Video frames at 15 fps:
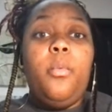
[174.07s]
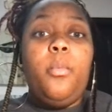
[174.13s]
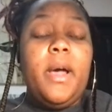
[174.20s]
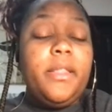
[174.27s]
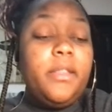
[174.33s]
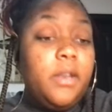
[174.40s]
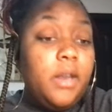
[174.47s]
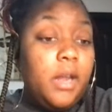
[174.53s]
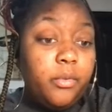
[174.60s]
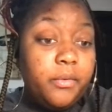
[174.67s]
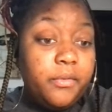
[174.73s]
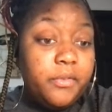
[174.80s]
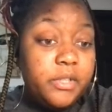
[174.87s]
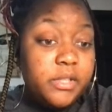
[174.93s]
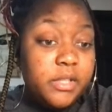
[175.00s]
Why the Nile
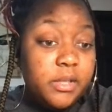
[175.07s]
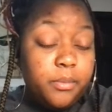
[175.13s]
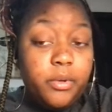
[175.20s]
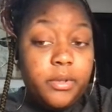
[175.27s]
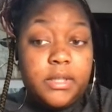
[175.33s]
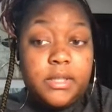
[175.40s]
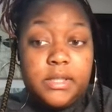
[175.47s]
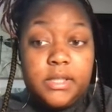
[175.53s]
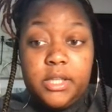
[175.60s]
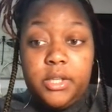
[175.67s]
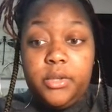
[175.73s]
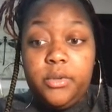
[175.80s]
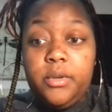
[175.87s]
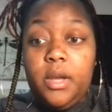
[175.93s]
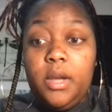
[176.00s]
River is important
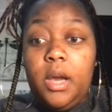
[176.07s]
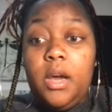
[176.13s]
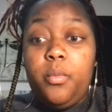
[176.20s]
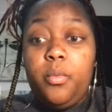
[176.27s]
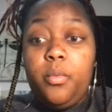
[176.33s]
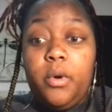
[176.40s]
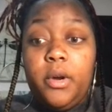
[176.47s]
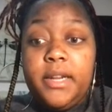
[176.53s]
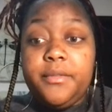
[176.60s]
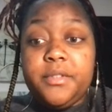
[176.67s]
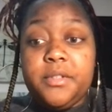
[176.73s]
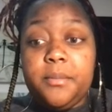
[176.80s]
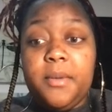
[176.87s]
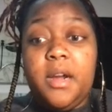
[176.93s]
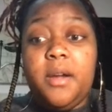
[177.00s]
continued. One, it
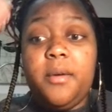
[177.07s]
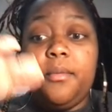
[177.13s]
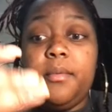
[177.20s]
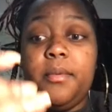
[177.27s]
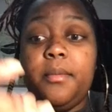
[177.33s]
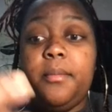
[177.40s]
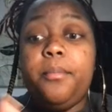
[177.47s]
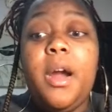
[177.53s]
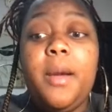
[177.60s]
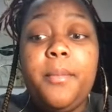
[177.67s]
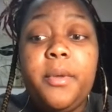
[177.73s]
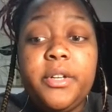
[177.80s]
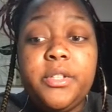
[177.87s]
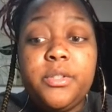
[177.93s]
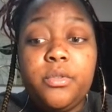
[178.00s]
was a
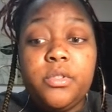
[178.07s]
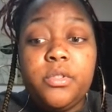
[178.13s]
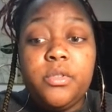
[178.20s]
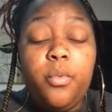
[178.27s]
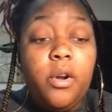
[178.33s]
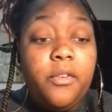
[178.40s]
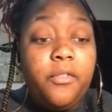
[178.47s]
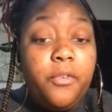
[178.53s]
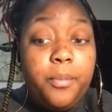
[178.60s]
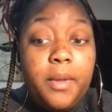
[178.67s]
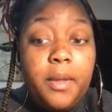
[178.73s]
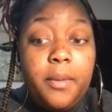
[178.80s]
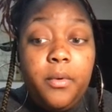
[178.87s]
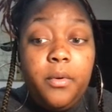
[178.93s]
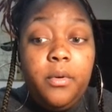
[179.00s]
primary source of water for
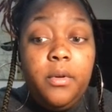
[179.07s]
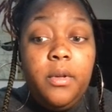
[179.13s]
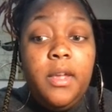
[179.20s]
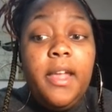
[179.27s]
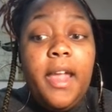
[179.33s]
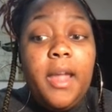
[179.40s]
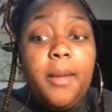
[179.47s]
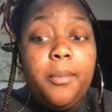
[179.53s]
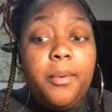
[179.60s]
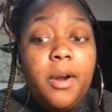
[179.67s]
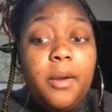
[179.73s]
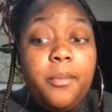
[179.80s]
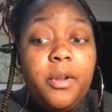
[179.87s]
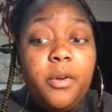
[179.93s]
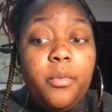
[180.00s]
people and
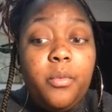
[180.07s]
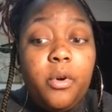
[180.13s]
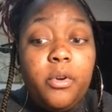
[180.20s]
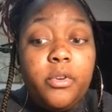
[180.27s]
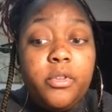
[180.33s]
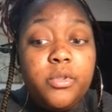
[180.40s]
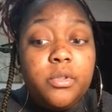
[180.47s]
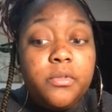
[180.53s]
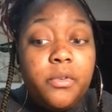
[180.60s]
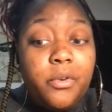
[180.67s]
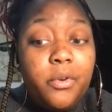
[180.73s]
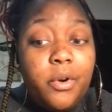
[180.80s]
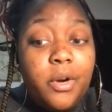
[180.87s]
primary water source for